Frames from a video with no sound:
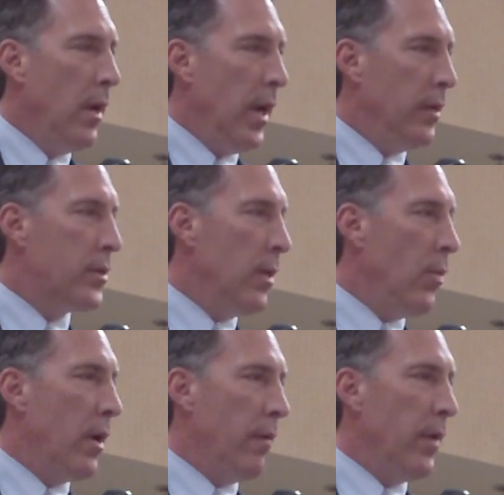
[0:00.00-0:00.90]
and
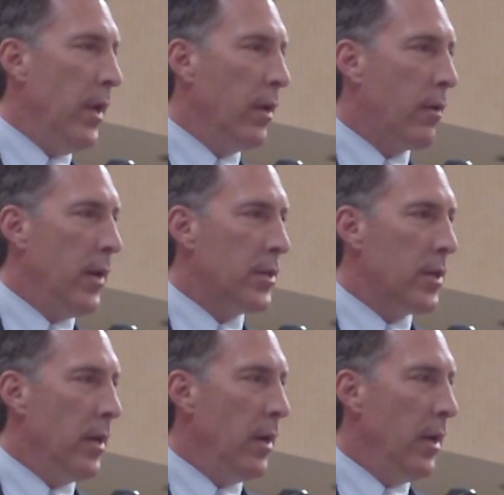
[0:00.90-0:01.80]
somewhat of an
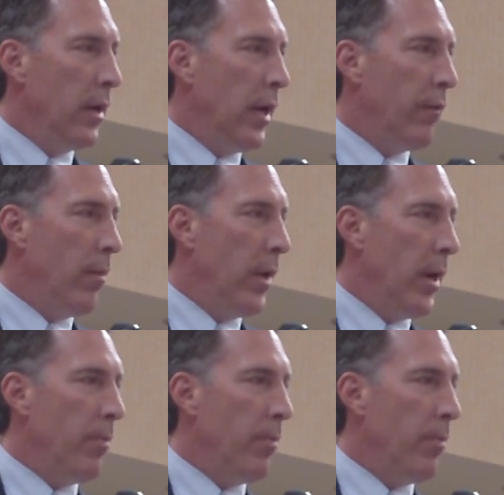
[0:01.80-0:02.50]
increase in, in government.